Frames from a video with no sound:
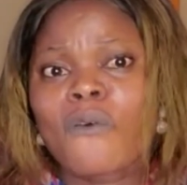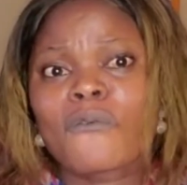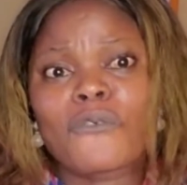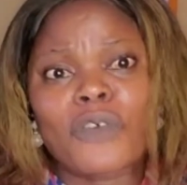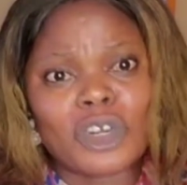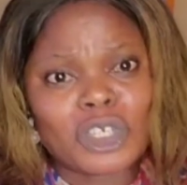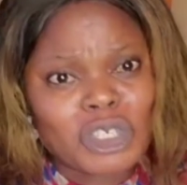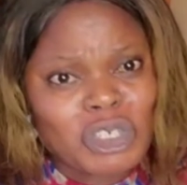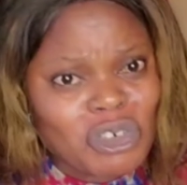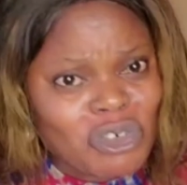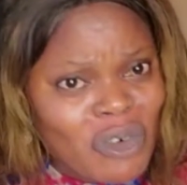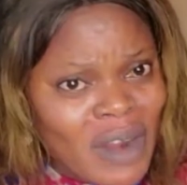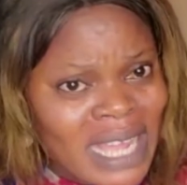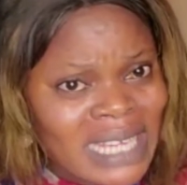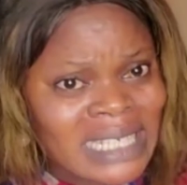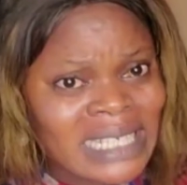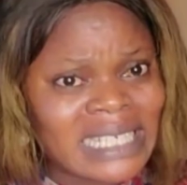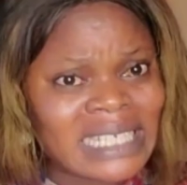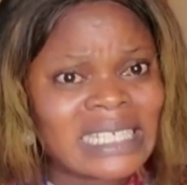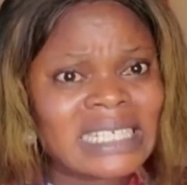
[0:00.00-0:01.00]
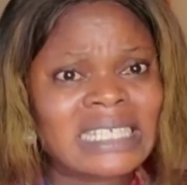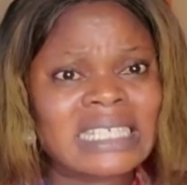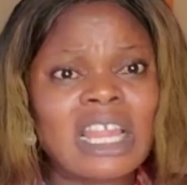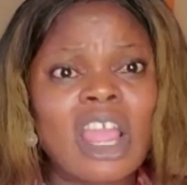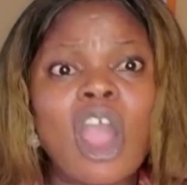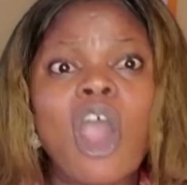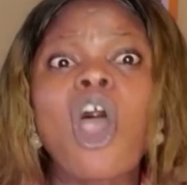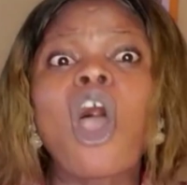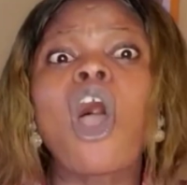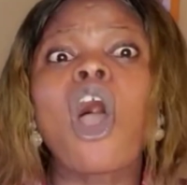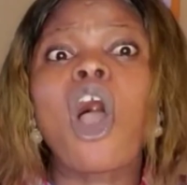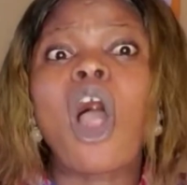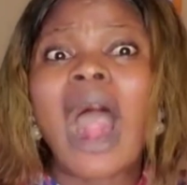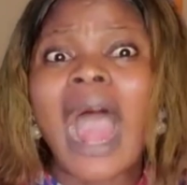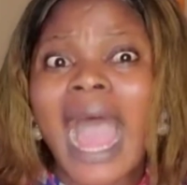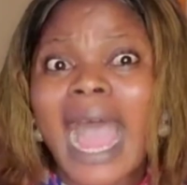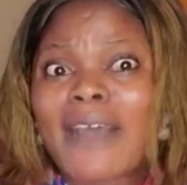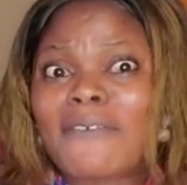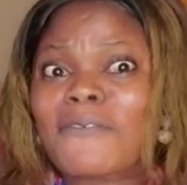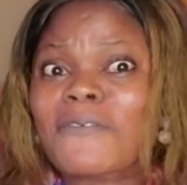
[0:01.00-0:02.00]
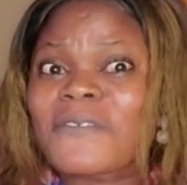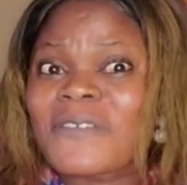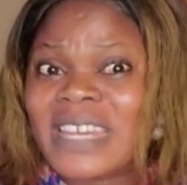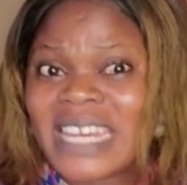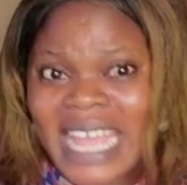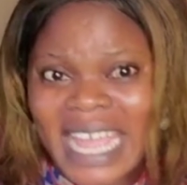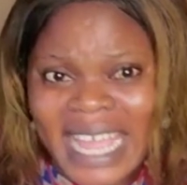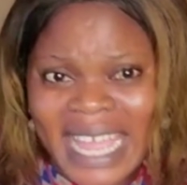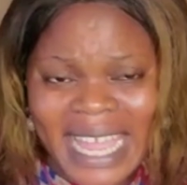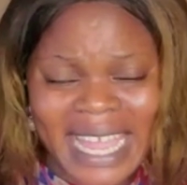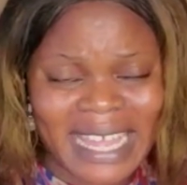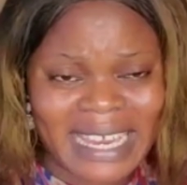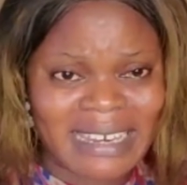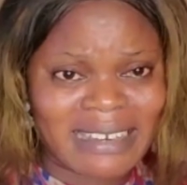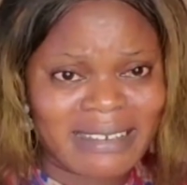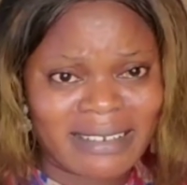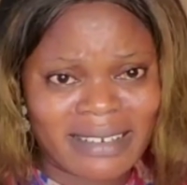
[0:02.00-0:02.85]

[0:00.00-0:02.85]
for trending half naked.